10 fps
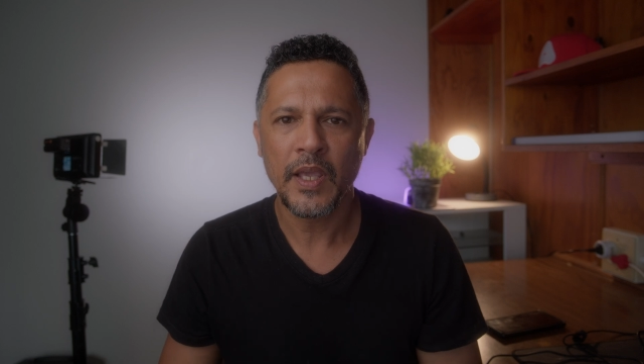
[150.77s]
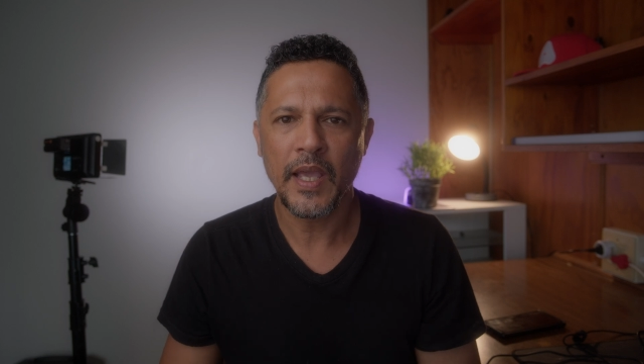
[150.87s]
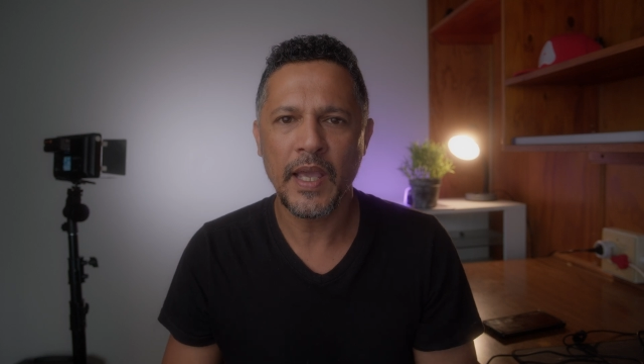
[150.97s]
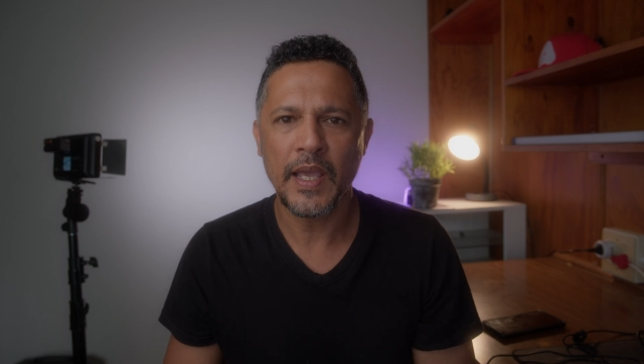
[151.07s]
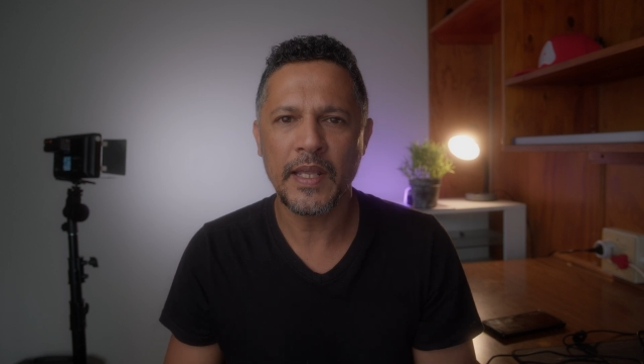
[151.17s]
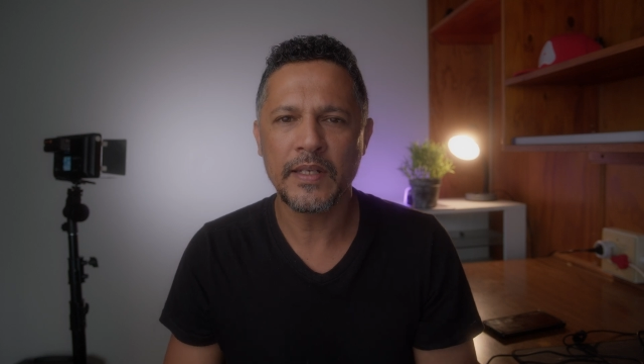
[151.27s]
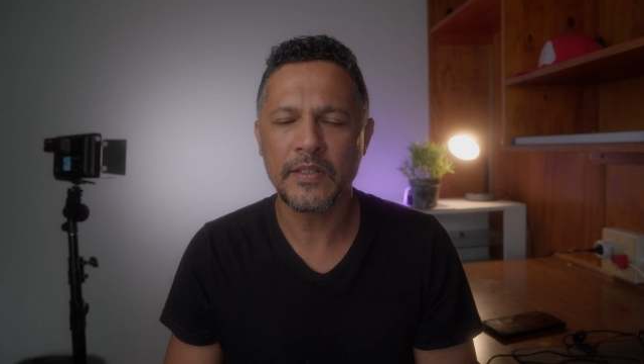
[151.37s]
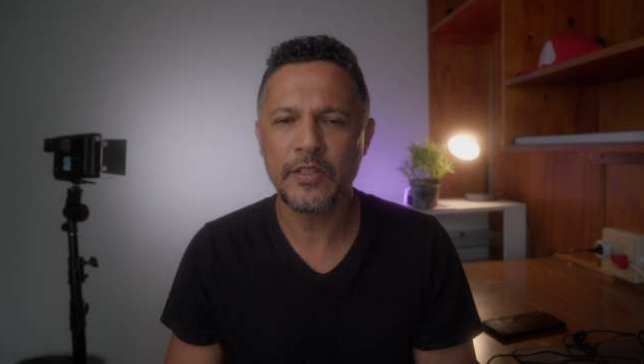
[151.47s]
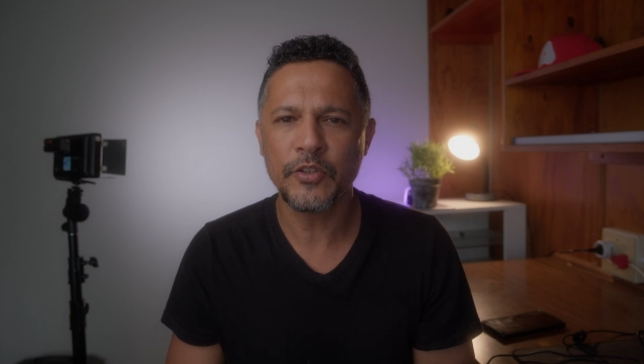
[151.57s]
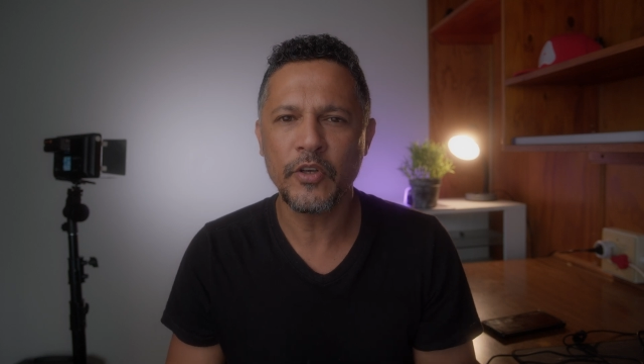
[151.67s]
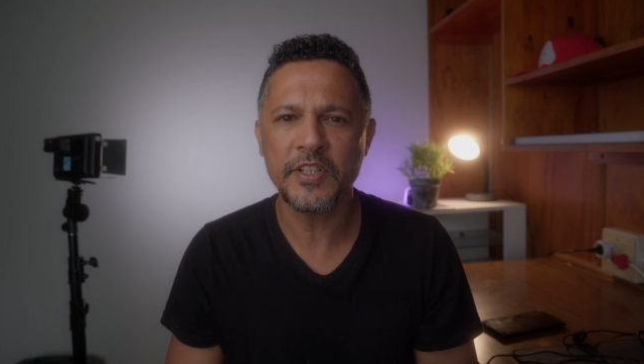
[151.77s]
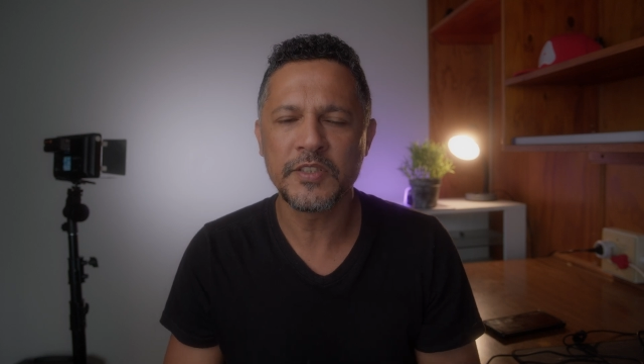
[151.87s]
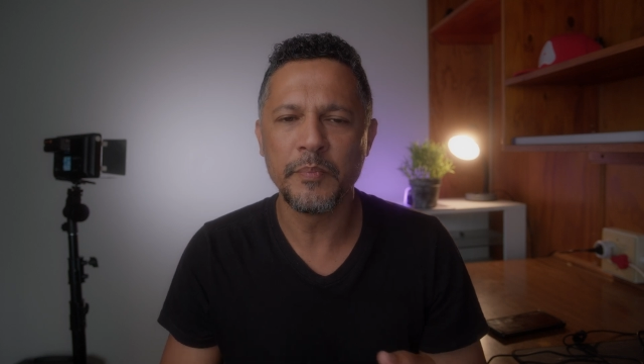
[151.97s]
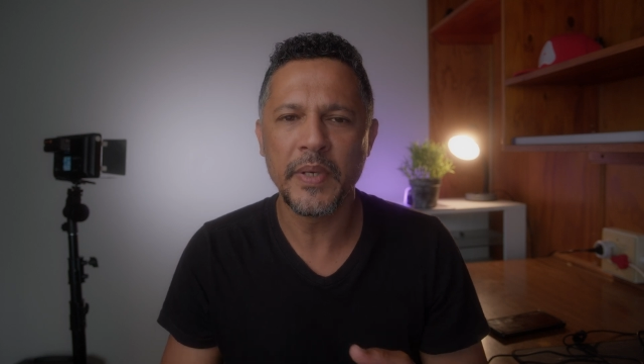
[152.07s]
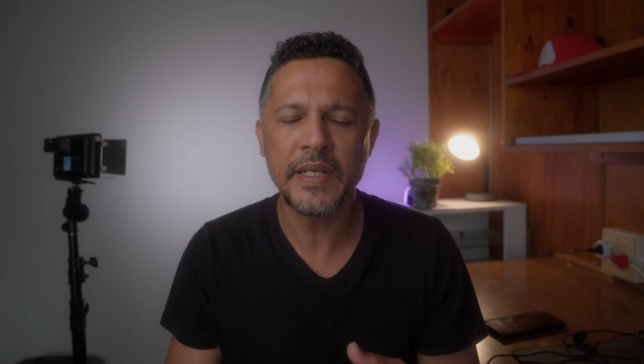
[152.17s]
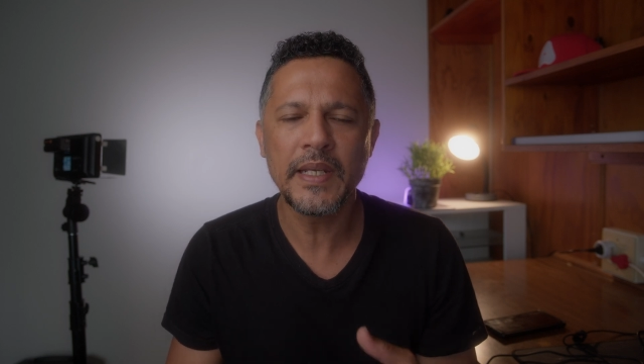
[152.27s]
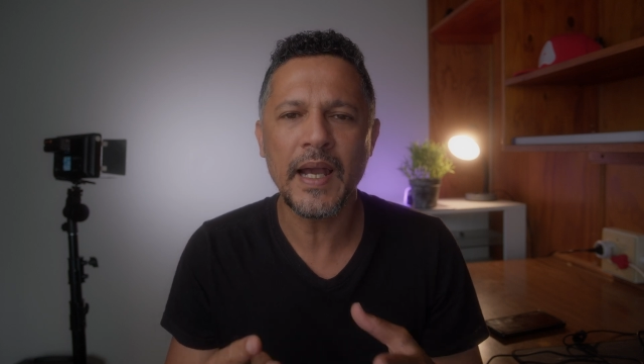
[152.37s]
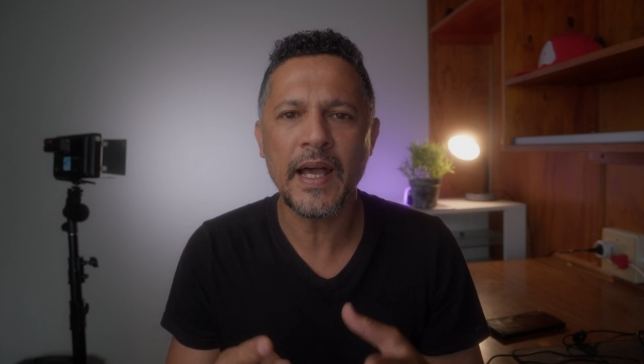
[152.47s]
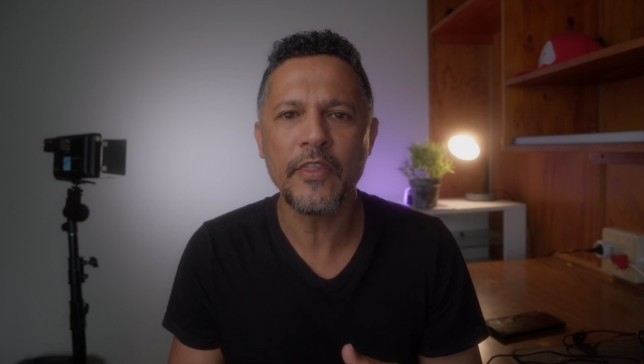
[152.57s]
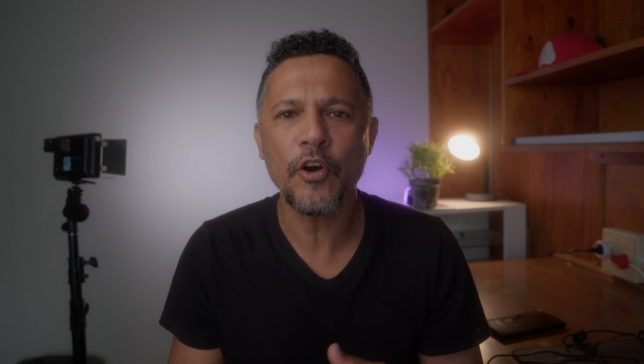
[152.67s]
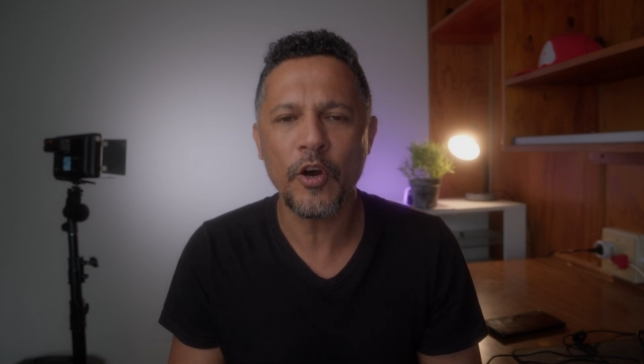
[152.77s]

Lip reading: and there's many other